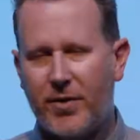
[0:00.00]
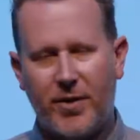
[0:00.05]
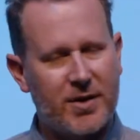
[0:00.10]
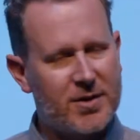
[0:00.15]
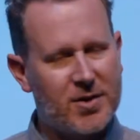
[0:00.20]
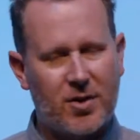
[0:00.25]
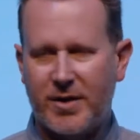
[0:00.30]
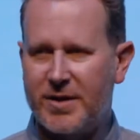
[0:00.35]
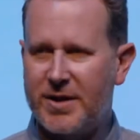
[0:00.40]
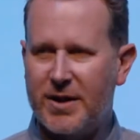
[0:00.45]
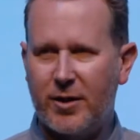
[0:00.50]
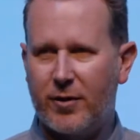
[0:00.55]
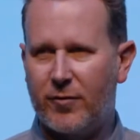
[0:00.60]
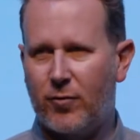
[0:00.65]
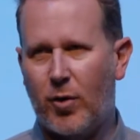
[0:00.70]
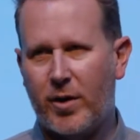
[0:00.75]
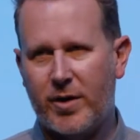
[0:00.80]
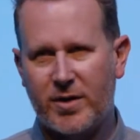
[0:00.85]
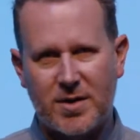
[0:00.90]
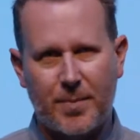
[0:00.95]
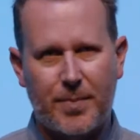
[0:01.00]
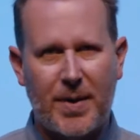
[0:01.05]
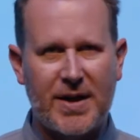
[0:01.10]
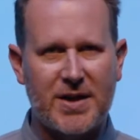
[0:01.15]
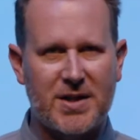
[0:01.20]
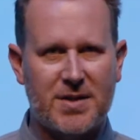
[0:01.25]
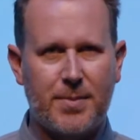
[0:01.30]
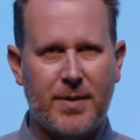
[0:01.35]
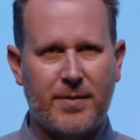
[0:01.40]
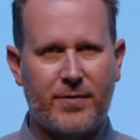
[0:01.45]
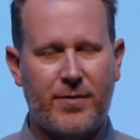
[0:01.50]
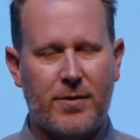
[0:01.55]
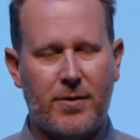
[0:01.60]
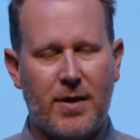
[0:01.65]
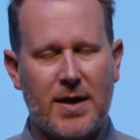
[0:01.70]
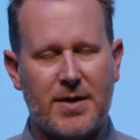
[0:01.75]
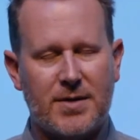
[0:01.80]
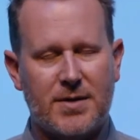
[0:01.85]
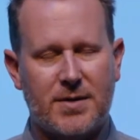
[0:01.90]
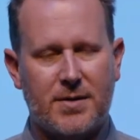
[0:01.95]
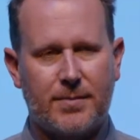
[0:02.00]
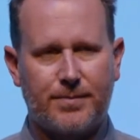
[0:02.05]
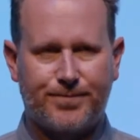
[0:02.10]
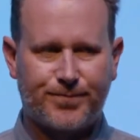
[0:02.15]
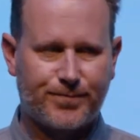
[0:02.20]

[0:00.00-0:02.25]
this idea of what is a punishment for us.